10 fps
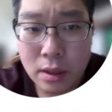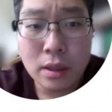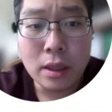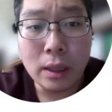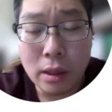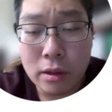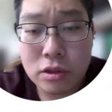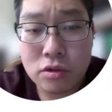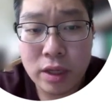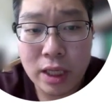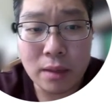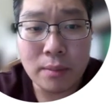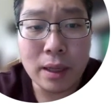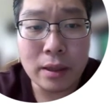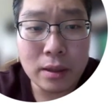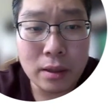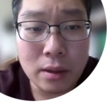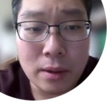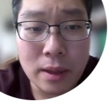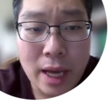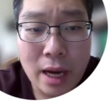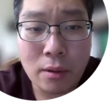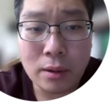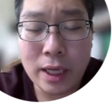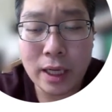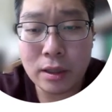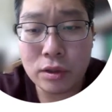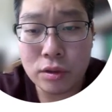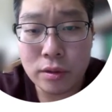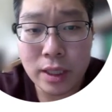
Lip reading: It looks tricky, but now all I gotta do